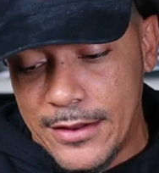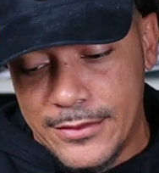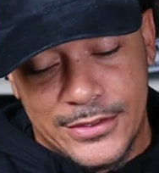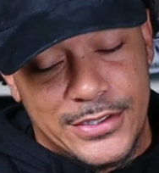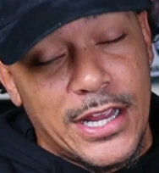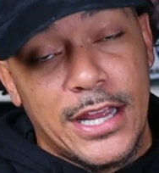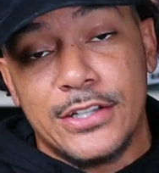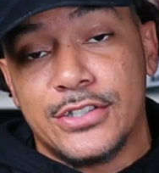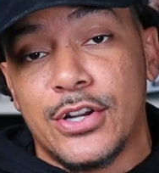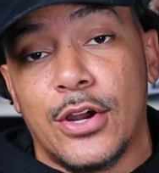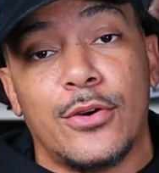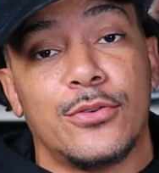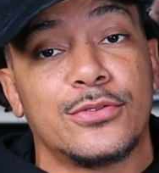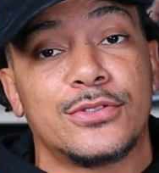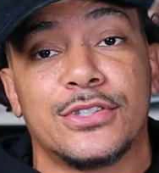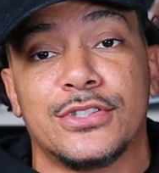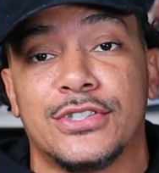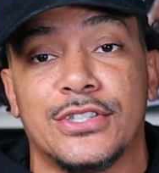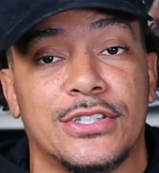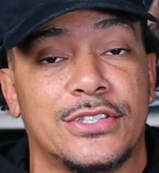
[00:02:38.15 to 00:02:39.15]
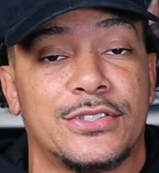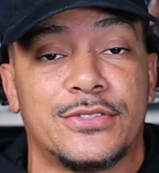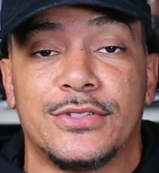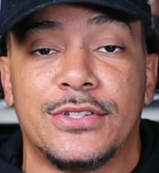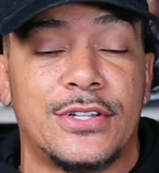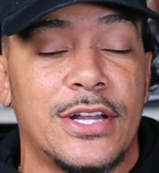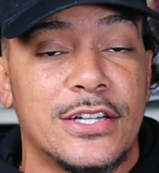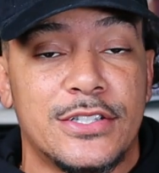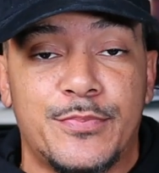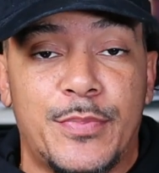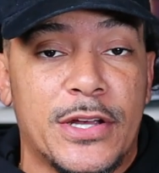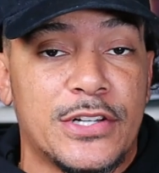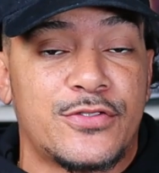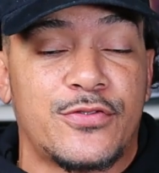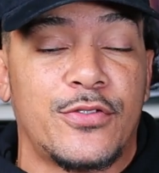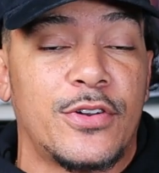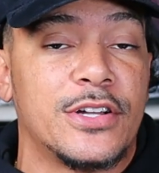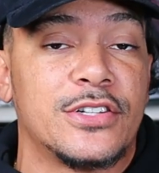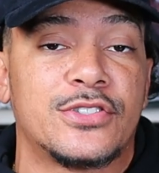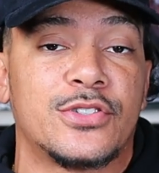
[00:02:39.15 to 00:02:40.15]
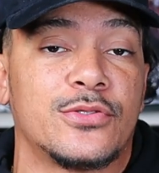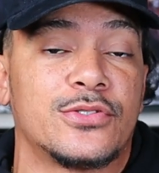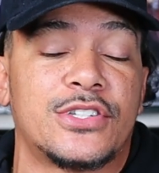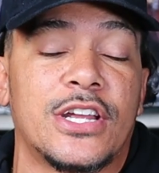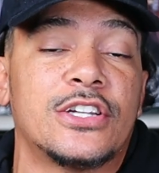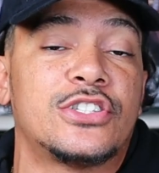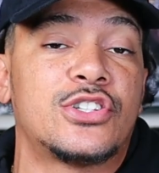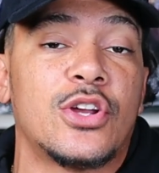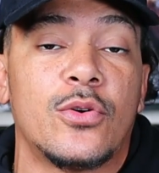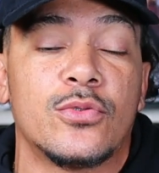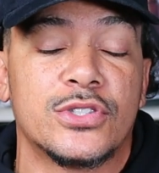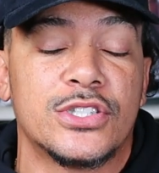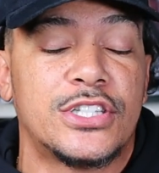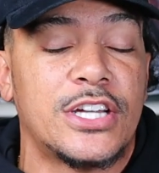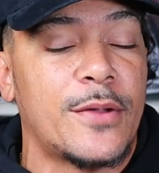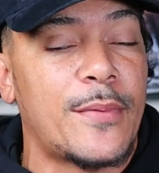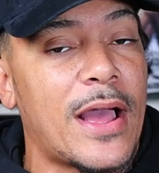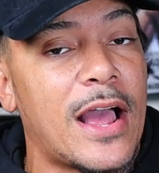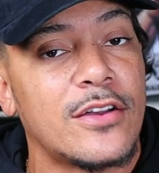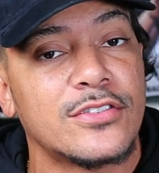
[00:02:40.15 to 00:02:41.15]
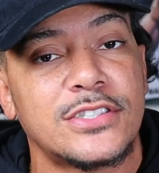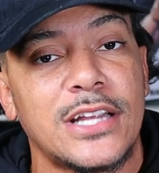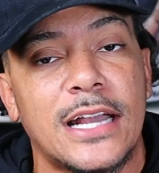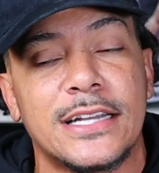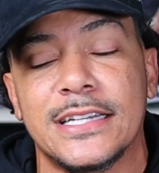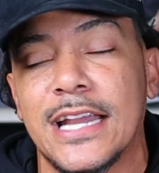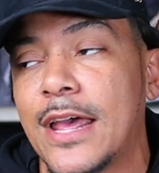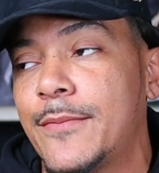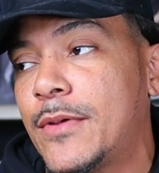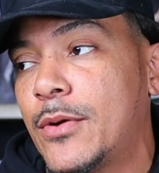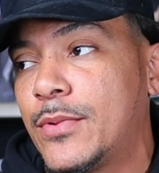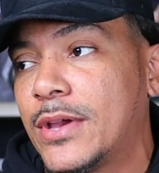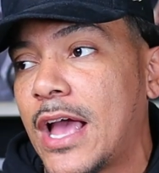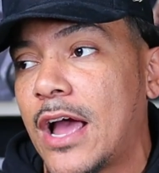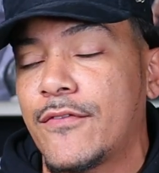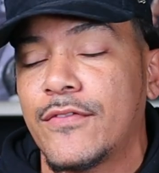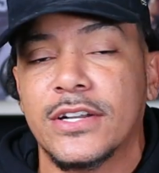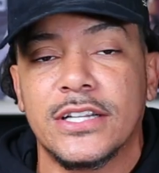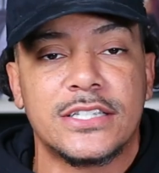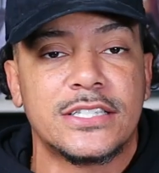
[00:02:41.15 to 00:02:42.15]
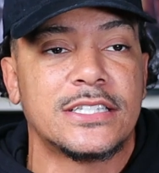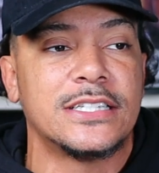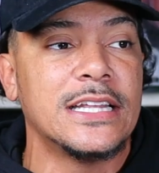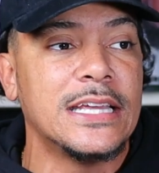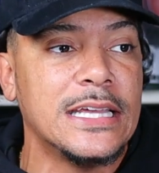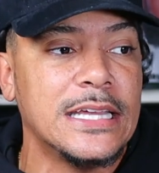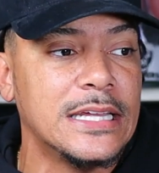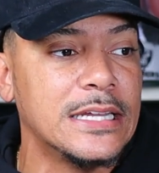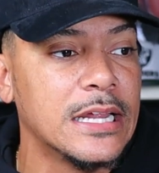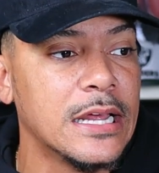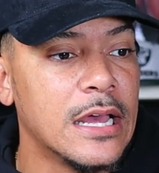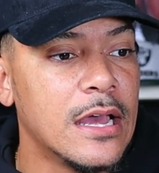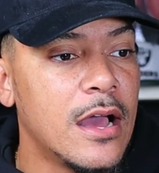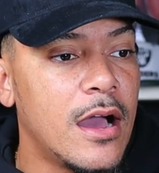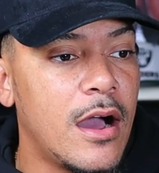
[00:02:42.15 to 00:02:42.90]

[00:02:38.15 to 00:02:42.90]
Zay Jones is just his best friend. So Zay Jones is there. But outside of that, man, we got rid of Snead.